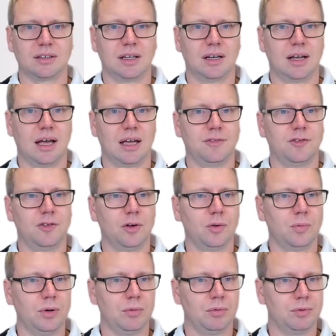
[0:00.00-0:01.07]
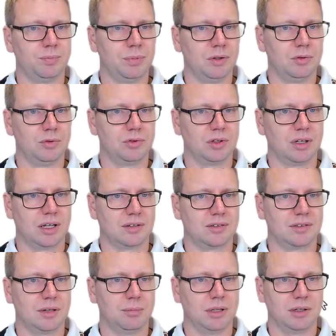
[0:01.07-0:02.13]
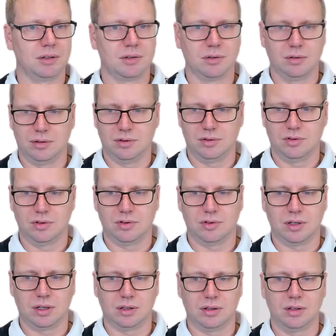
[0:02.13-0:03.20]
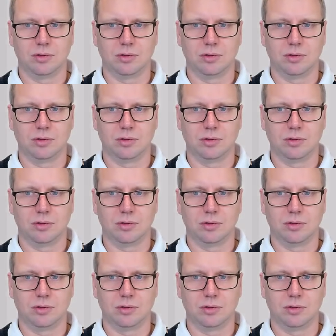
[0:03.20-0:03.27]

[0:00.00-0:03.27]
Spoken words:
an IFlow we would be using as template. So let's just take this